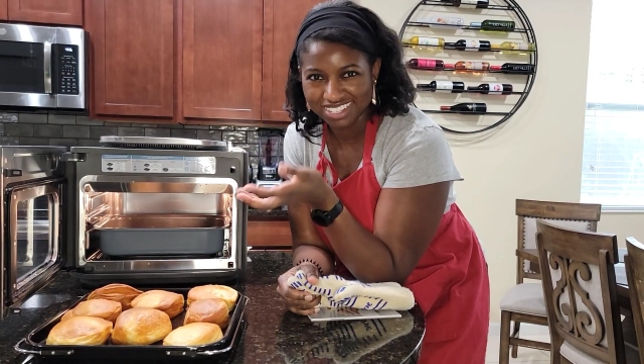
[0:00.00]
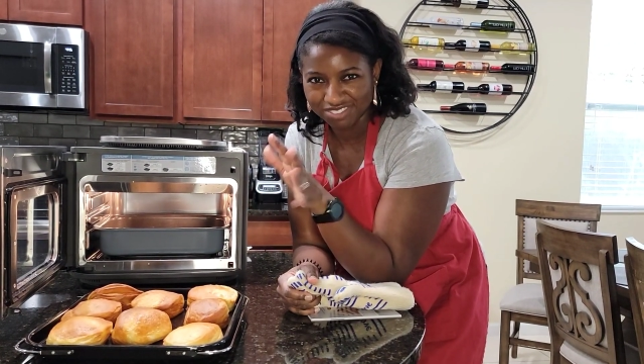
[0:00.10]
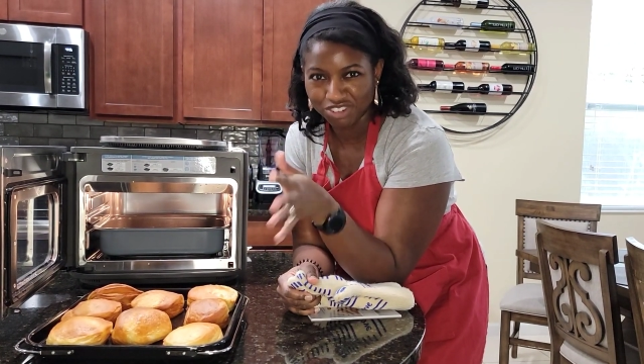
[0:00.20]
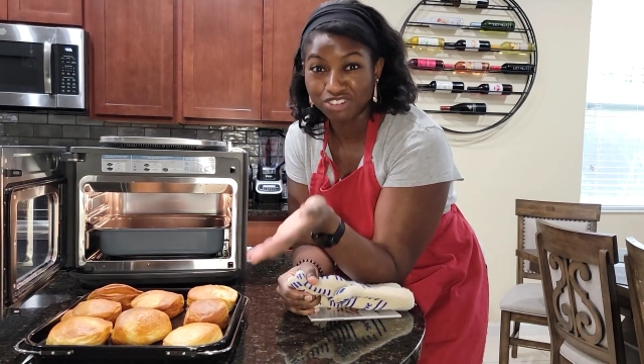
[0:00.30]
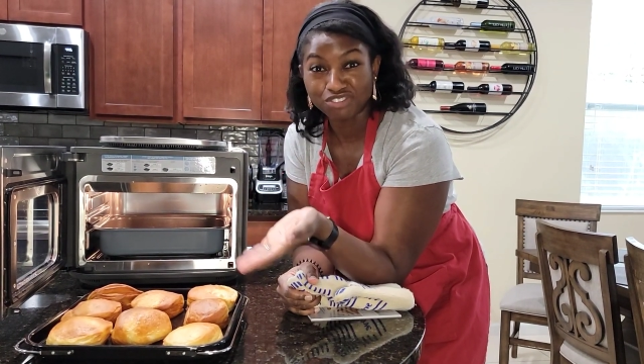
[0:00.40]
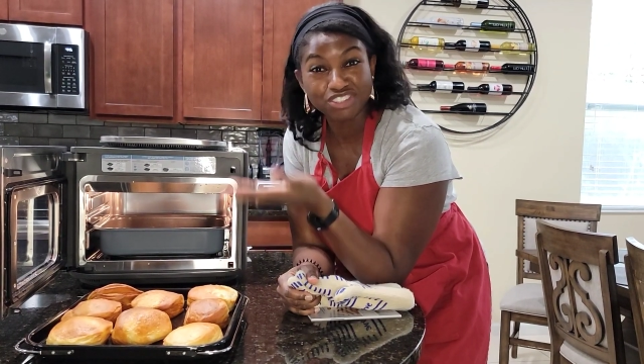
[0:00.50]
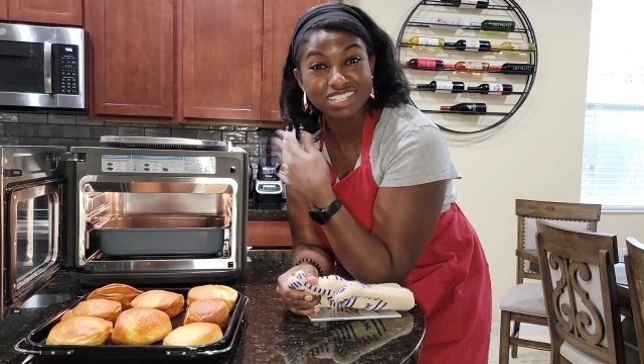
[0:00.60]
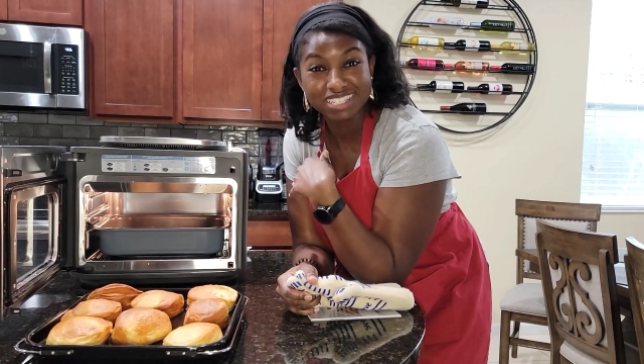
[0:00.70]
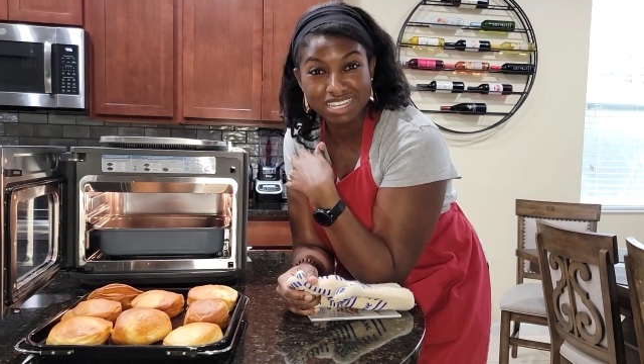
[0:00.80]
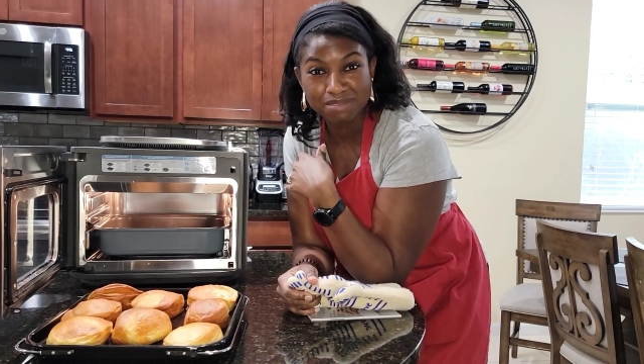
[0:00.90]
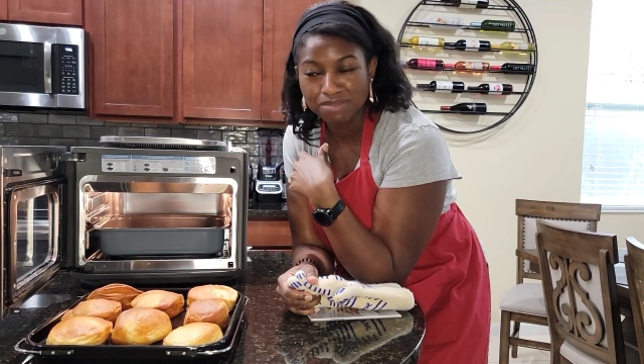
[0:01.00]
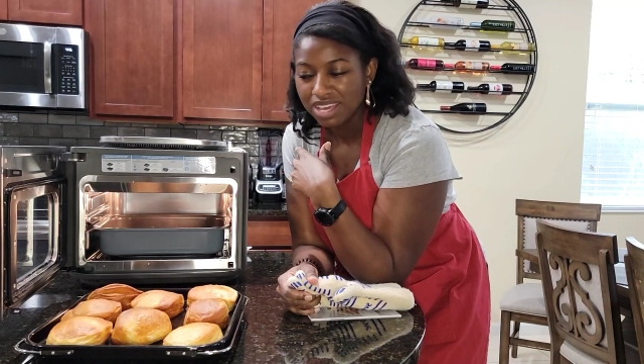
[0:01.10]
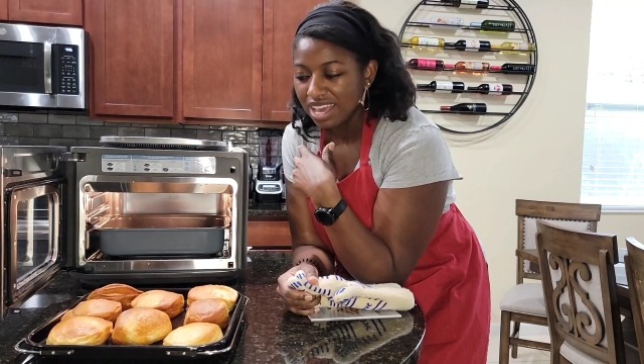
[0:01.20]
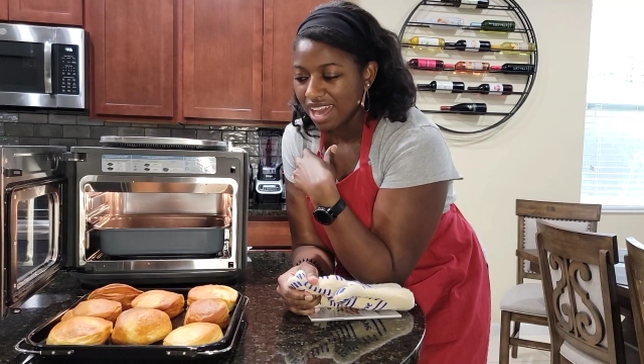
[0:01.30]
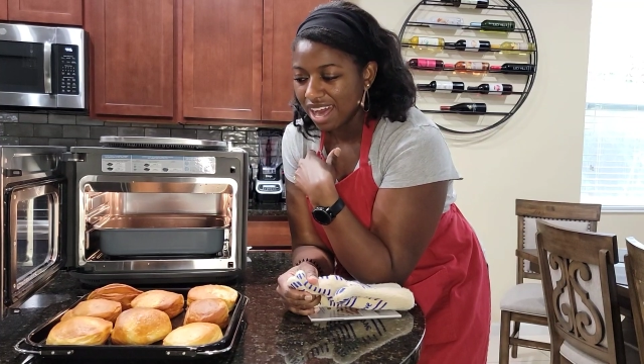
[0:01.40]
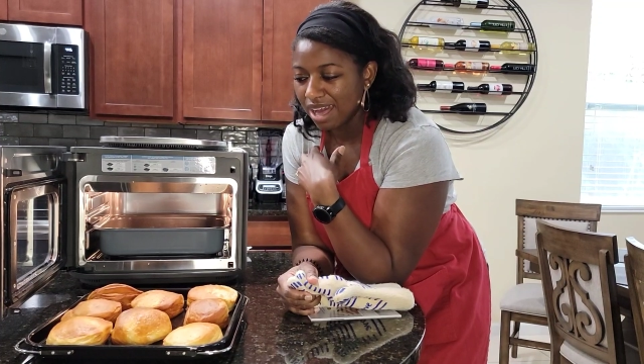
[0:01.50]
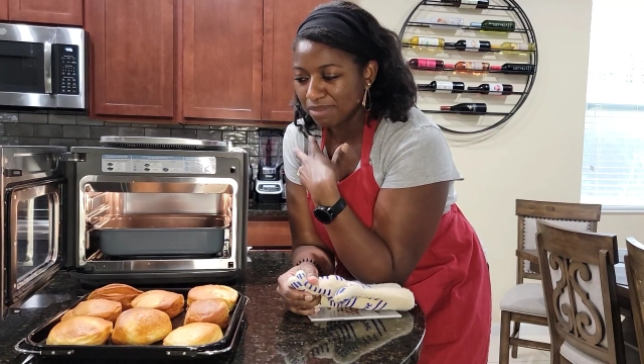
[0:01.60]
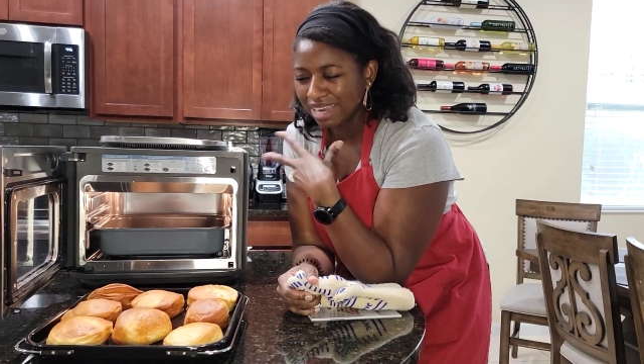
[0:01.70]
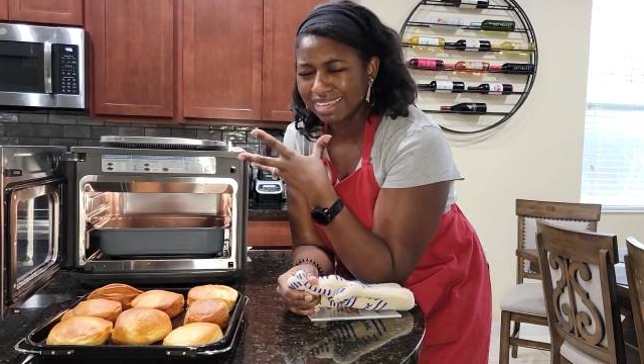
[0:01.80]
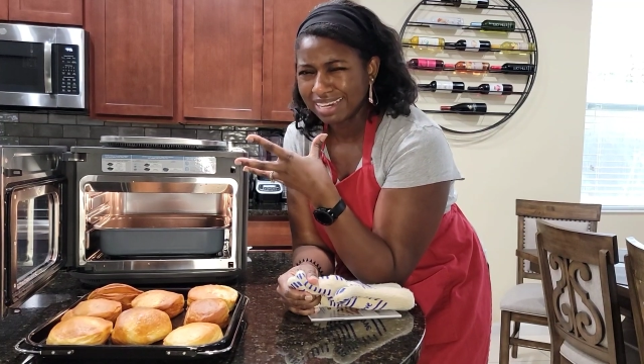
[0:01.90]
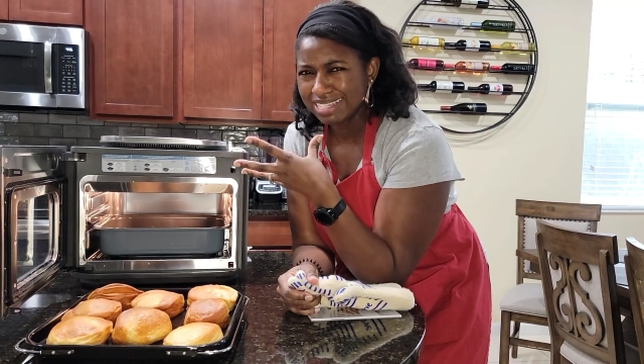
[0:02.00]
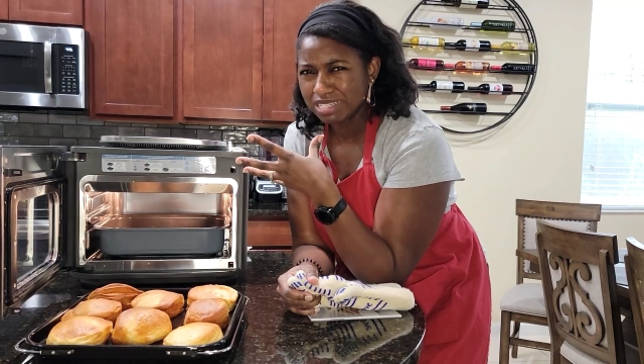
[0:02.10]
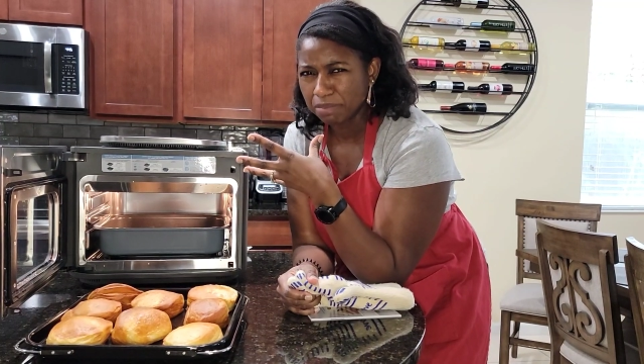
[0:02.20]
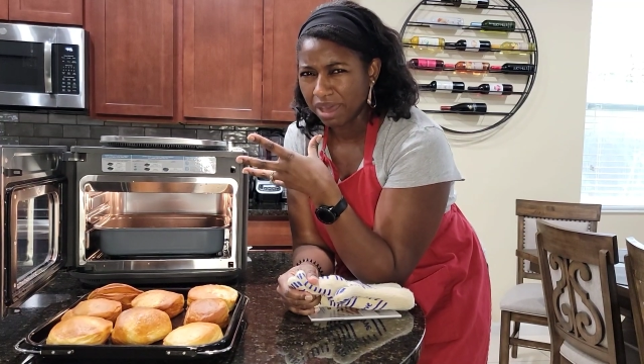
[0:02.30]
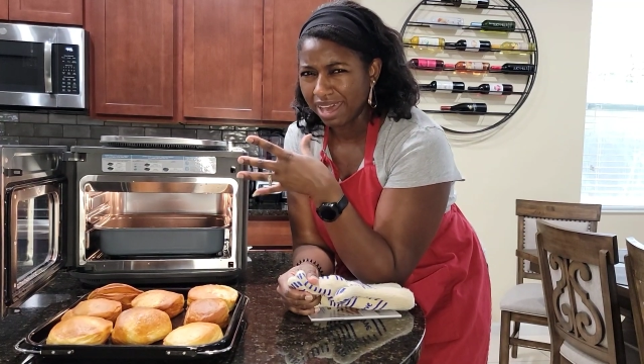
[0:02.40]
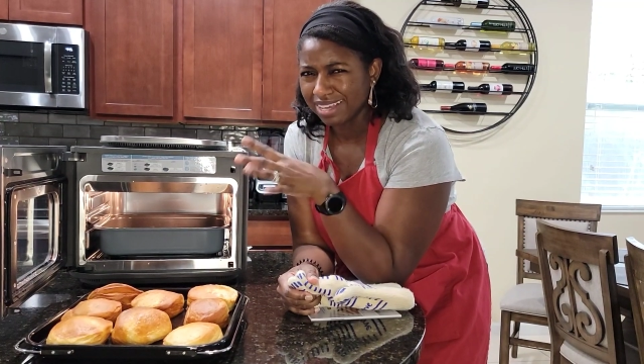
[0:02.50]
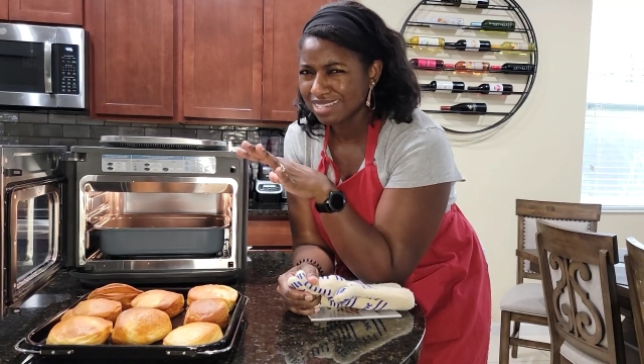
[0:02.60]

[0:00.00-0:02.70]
for the steam, kind of like an Instant Pot.